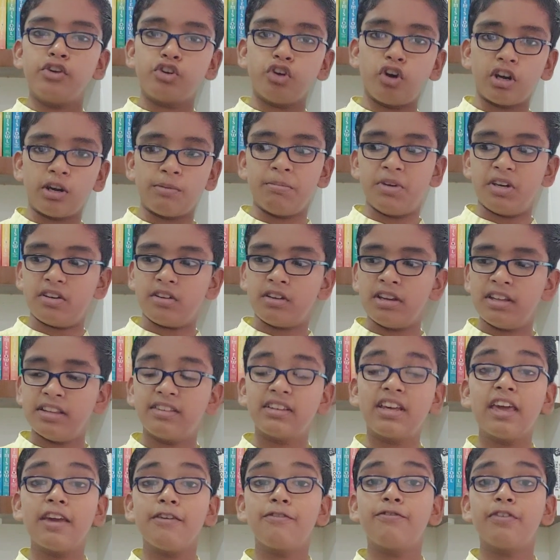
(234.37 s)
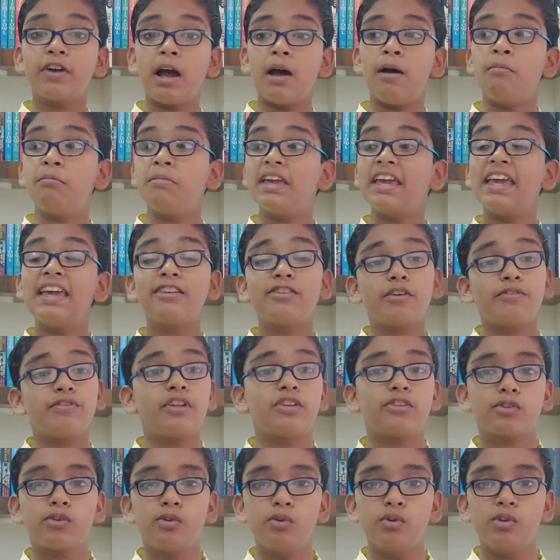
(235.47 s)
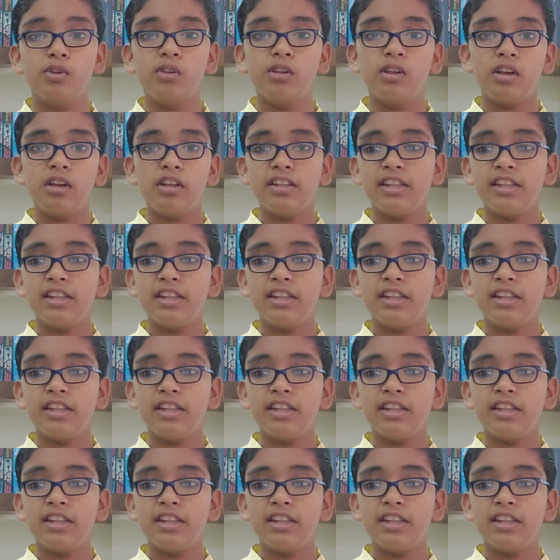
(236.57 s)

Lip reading: tournament. Three from each of the school.